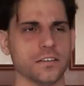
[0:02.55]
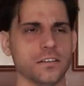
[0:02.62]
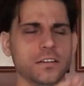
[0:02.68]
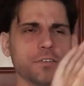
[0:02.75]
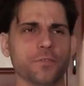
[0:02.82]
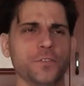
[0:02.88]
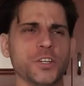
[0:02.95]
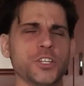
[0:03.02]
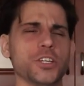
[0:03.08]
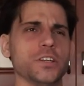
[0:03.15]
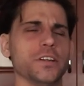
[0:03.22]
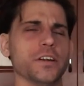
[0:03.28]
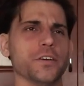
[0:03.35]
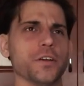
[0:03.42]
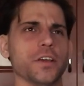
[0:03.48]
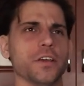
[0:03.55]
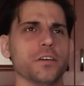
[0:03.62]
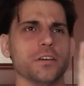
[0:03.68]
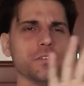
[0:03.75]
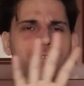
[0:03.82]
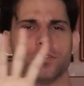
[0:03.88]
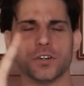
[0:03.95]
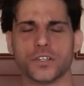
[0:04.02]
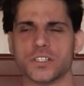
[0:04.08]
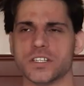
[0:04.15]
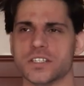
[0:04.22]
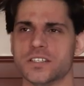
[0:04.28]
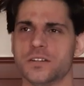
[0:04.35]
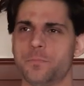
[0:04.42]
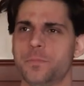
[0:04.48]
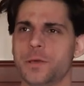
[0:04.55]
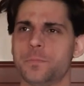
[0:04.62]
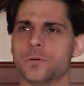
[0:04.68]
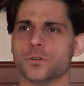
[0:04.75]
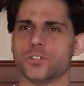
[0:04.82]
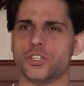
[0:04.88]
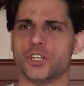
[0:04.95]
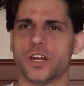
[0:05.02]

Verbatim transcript: the Visionary versus the People's